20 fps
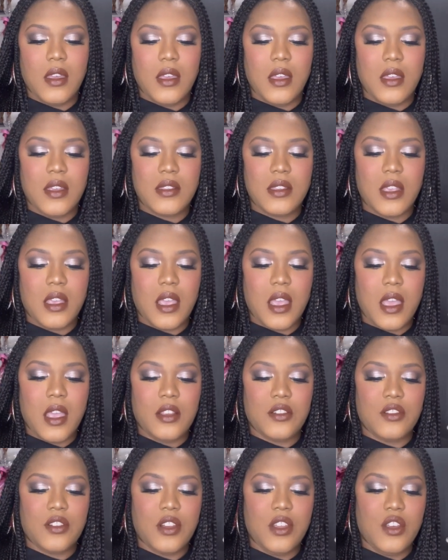Is it
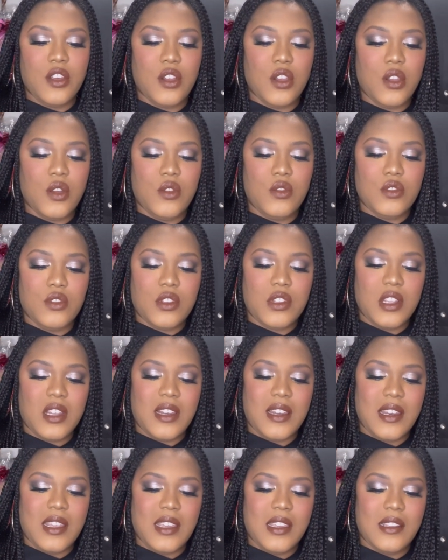actually closed or is it
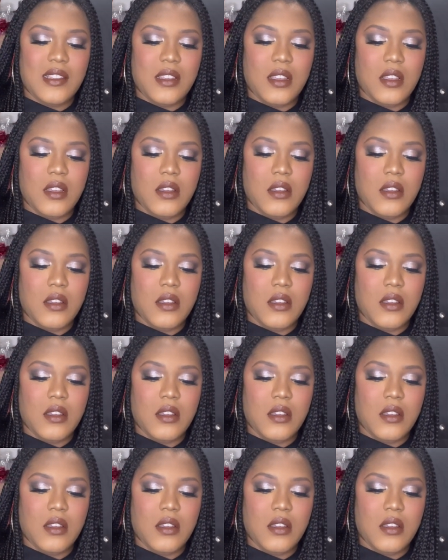leaked?